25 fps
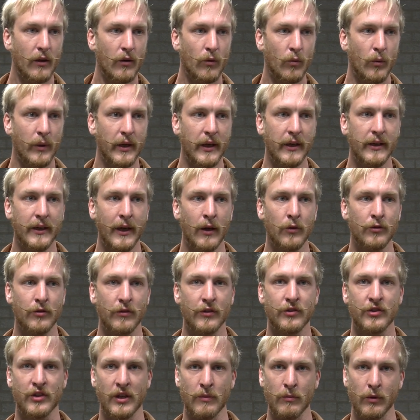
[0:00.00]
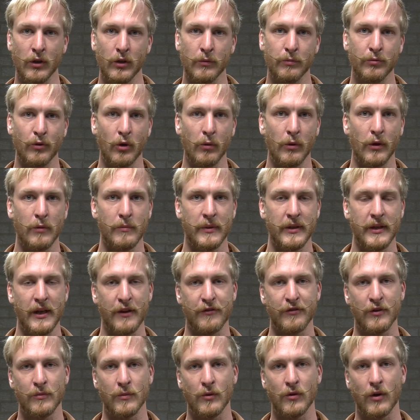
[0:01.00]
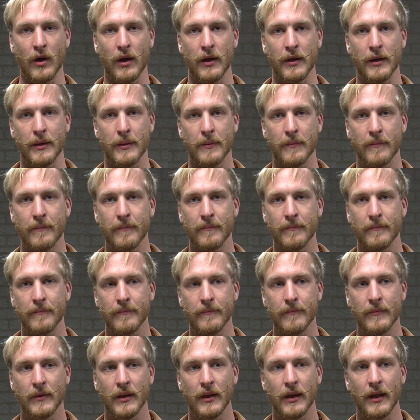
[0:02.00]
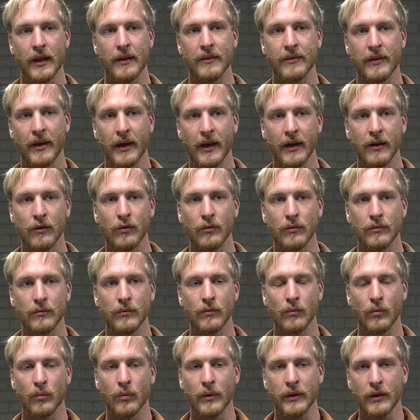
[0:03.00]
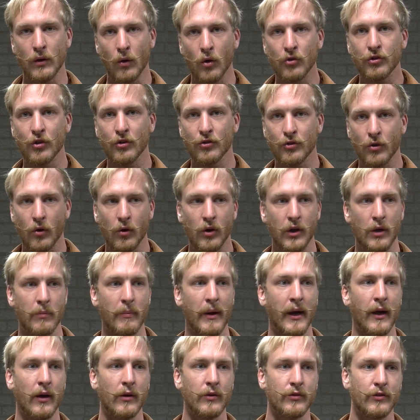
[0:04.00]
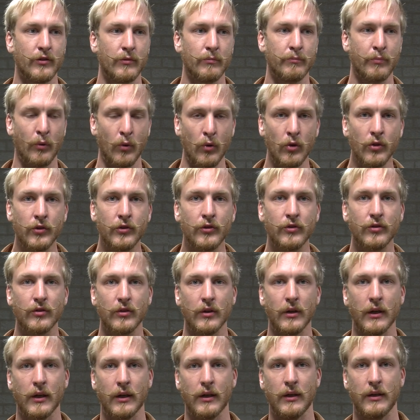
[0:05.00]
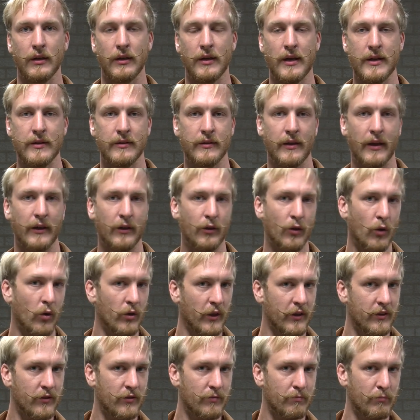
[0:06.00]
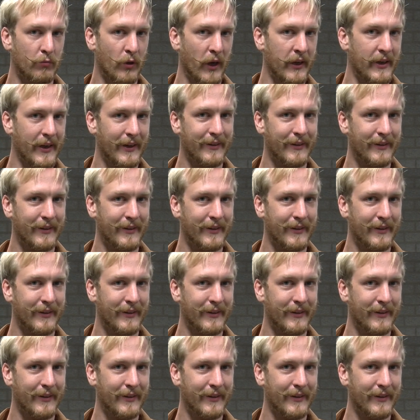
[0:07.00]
We encounter a similar problem in fMRI, and there we also talk about BOLD and call it brain